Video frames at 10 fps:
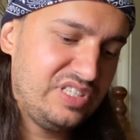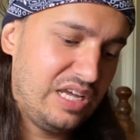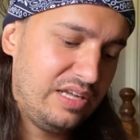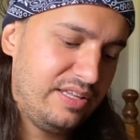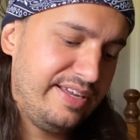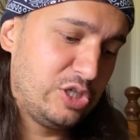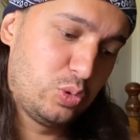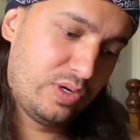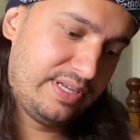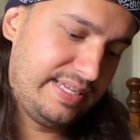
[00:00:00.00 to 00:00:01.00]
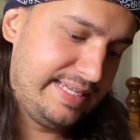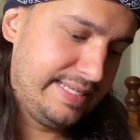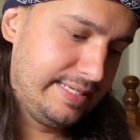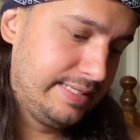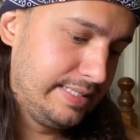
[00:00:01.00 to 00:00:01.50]
And the next one
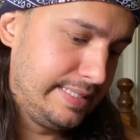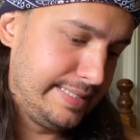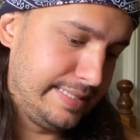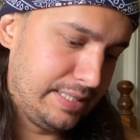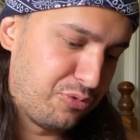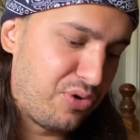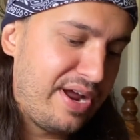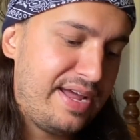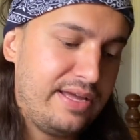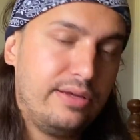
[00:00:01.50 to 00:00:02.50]
is Ray,